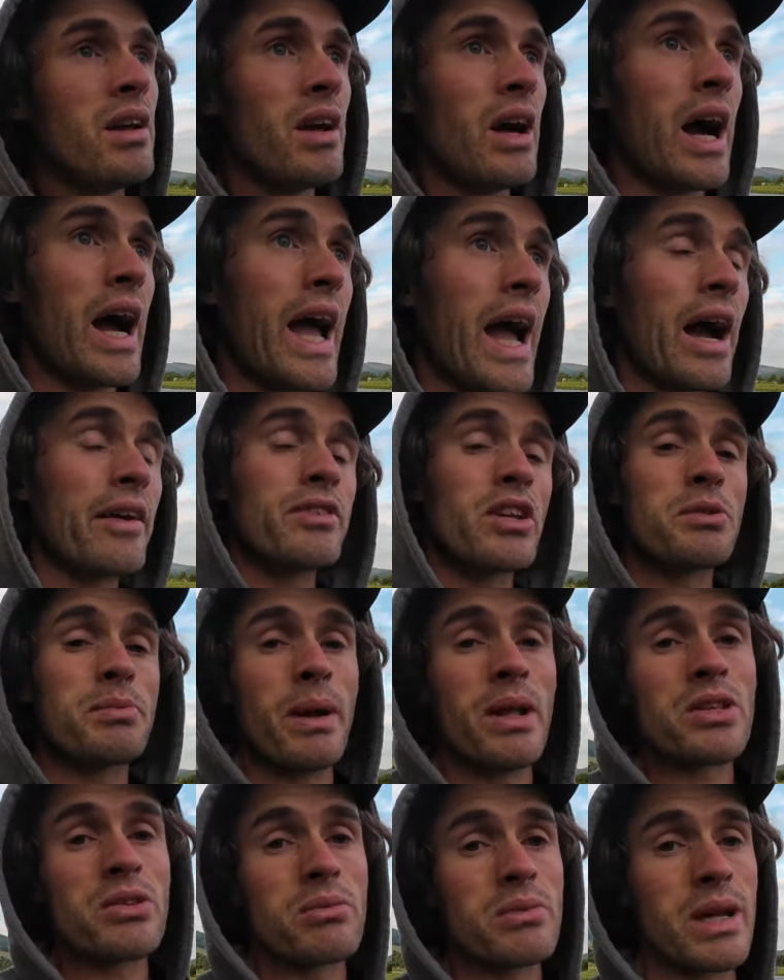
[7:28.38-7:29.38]
I have to
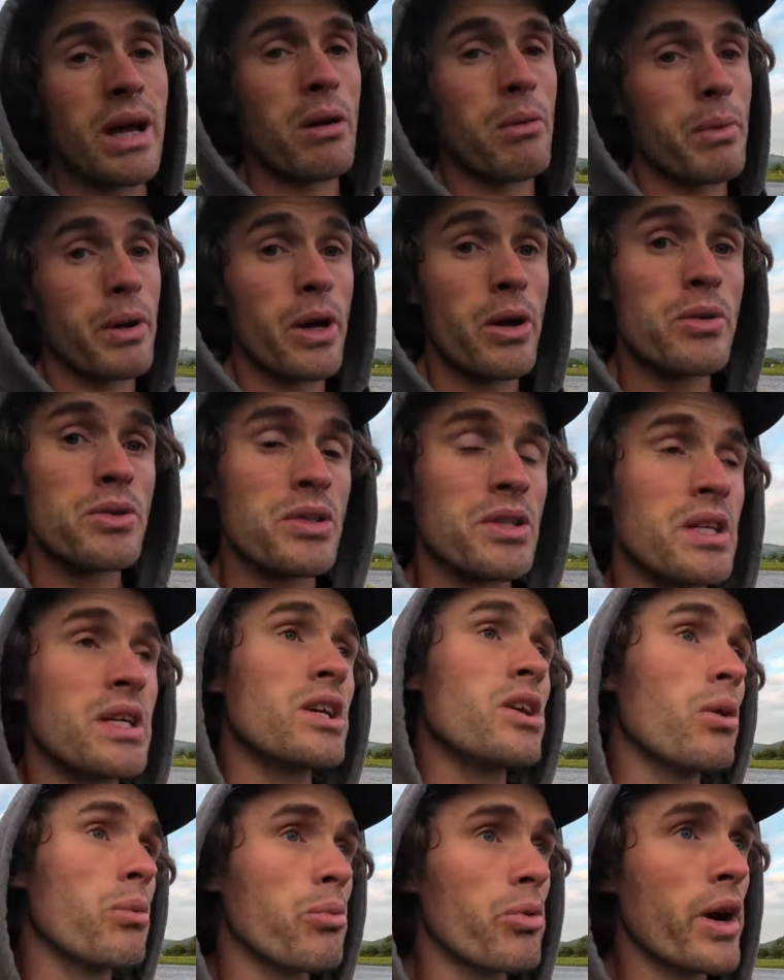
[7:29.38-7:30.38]
spend some time on my own to
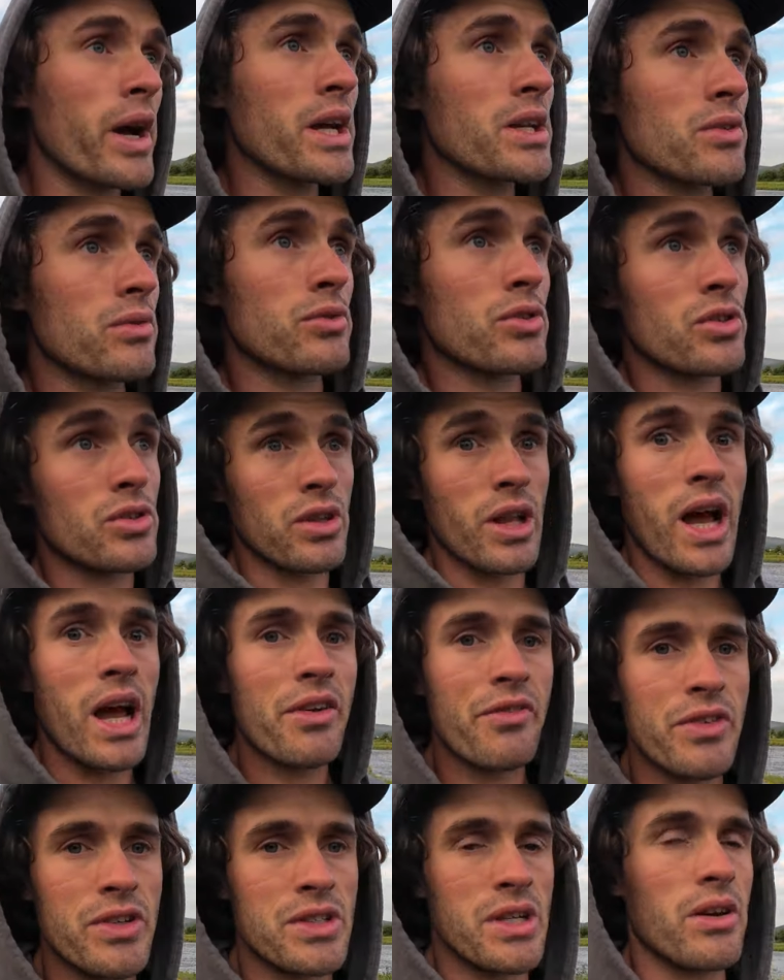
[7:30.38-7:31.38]
decompress from just
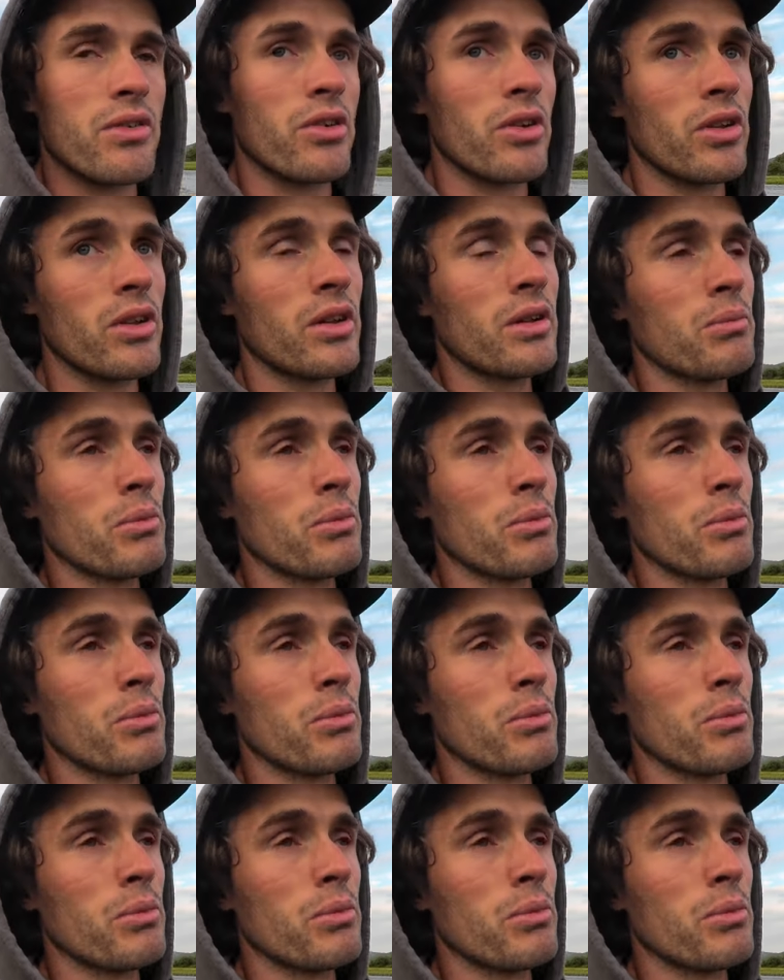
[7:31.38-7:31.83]
life in general.